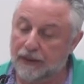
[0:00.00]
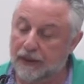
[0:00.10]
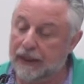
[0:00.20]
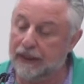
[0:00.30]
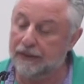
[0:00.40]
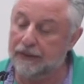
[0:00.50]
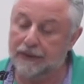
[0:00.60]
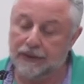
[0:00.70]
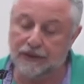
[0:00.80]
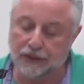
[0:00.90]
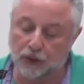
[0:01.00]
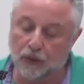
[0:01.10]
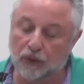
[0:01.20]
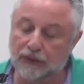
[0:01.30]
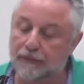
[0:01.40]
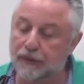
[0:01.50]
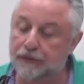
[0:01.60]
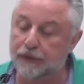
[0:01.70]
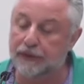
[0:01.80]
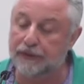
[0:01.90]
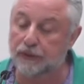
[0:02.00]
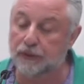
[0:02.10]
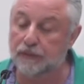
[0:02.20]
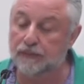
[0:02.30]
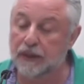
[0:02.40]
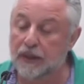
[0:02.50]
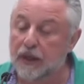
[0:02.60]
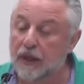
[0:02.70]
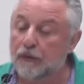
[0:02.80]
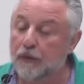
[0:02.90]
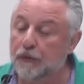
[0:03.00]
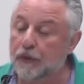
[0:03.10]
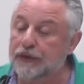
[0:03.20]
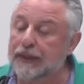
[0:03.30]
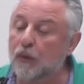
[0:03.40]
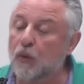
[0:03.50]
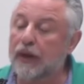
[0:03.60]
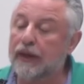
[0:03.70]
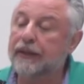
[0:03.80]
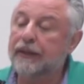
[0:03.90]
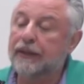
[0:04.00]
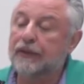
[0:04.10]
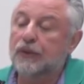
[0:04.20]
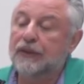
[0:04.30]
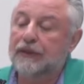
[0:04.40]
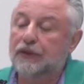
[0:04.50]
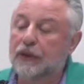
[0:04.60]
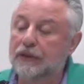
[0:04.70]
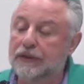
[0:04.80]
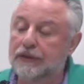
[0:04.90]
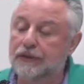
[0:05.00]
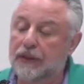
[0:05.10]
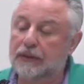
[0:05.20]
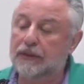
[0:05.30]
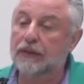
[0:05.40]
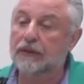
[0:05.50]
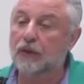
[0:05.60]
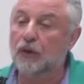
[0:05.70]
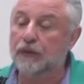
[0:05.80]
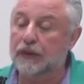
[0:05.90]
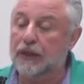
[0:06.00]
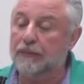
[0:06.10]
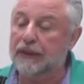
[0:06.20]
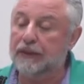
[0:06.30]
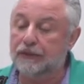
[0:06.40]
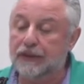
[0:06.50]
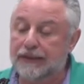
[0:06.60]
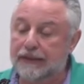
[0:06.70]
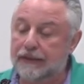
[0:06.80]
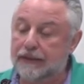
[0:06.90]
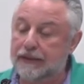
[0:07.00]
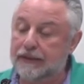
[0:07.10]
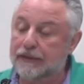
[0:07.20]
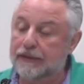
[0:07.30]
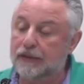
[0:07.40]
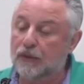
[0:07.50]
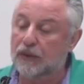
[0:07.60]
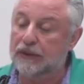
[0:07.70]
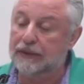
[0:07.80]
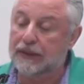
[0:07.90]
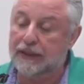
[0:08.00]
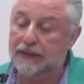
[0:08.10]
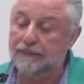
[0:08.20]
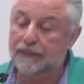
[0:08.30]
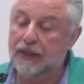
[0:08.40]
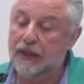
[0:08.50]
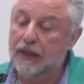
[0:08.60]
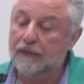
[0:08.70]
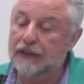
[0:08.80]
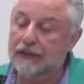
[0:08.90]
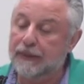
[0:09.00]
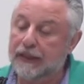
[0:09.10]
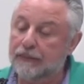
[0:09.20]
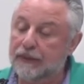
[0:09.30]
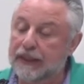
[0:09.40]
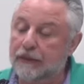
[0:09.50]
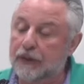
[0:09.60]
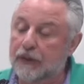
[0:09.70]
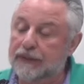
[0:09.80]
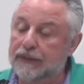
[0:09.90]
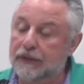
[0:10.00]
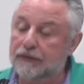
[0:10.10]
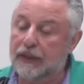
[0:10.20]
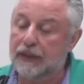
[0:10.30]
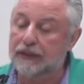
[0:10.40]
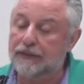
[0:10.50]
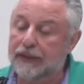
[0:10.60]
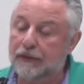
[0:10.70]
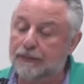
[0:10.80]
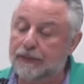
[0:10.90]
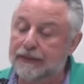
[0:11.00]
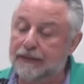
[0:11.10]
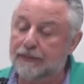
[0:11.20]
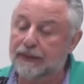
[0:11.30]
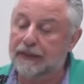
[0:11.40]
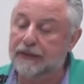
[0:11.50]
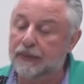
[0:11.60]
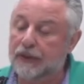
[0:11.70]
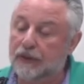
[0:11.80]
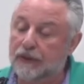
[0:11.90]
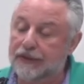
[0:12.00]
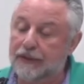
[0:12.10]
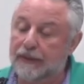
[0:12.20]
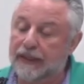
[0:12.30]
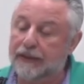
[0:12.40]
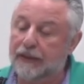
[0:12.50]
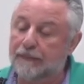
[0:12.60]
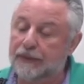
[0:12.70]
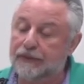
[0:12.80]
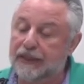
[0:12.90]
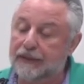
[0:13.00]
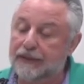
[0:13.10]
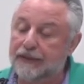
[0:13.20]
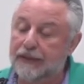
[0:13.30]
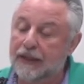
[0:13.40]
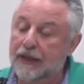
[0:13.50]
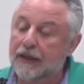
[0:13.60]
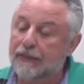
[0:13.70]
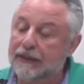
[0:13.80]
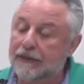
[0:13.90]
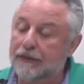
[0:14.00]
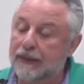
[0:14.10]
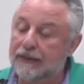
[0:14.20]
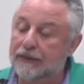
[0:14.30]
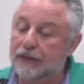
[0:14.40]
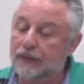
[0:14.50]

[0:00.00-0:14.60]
Here is the quote I'm referring to. We force our way into the internal strata, overcoming resistances all the time. We experiment how far we can advance with our present means. We are constantly making up arrears. By this method,